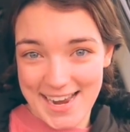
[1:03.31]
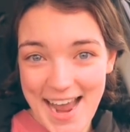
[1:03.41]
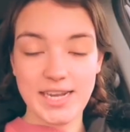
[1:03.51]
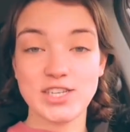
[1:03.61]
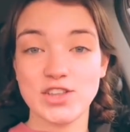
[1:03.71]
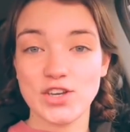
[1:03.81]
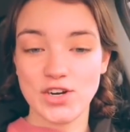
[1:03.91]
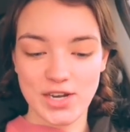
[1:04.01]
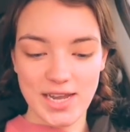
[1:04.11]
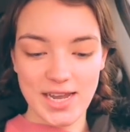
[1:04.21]
It's
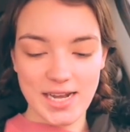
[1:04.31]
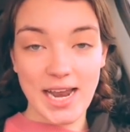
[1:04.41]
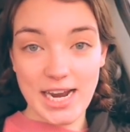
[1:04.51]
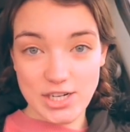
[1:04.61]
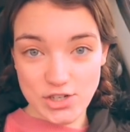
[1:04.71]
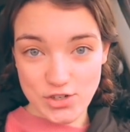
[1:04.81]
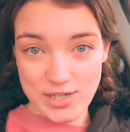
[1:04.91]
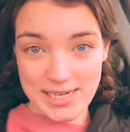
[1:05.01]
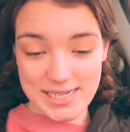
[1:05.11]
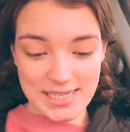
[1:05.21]
39
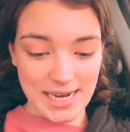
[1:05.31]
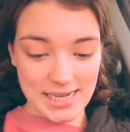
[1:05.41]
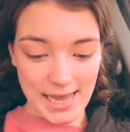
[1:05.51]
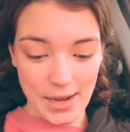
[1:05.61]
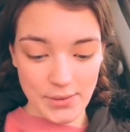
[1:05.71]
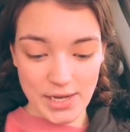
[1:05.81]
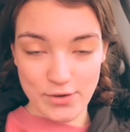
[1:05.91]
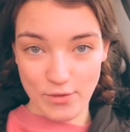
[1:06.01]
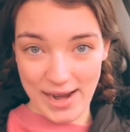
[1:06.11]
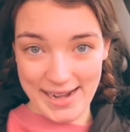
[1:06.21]
degrees and cloudy and
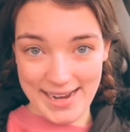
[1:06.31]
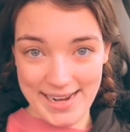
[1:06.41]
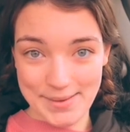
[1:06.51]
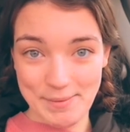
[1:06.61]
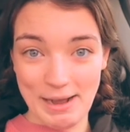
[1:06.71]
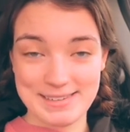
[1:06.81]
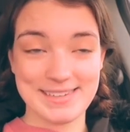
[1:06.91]
raining in Boston.